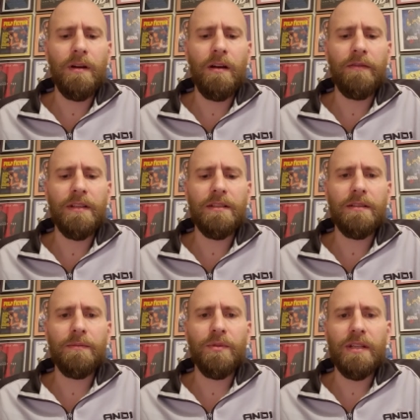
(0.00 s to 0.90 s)
of
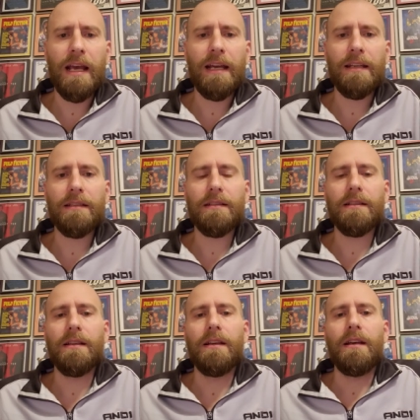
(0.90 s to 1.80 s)
its
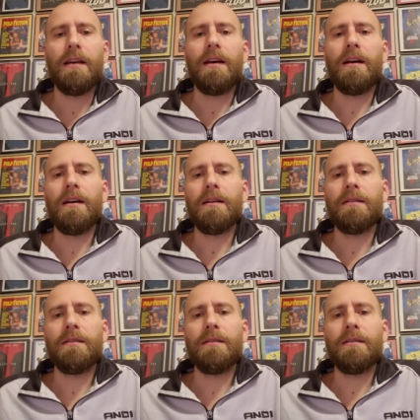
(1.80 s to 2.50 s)
protagonist. Uh,